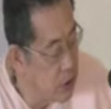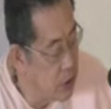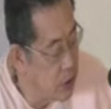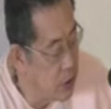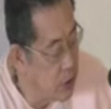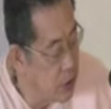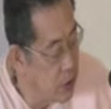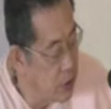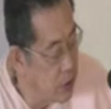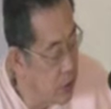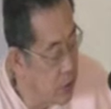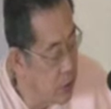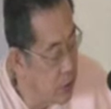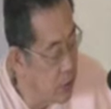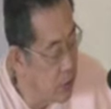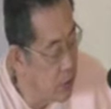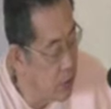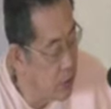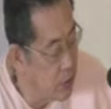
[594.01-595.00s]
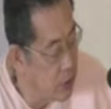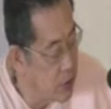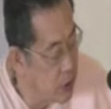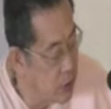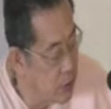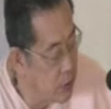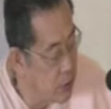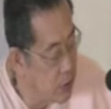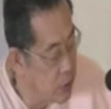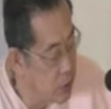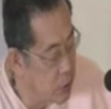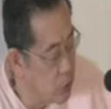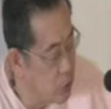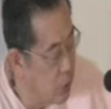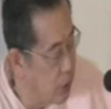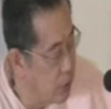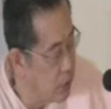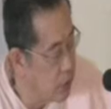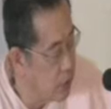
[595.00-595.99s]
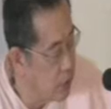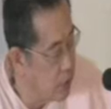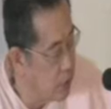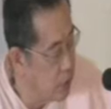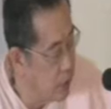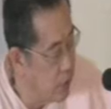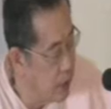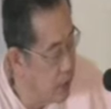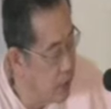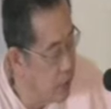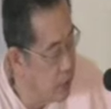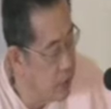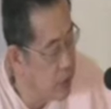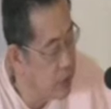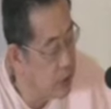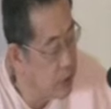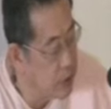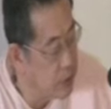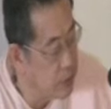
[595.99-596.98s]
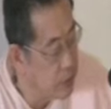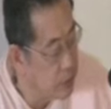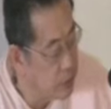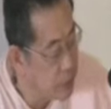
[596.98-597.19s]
according to the moral and spiritual quality of our activities.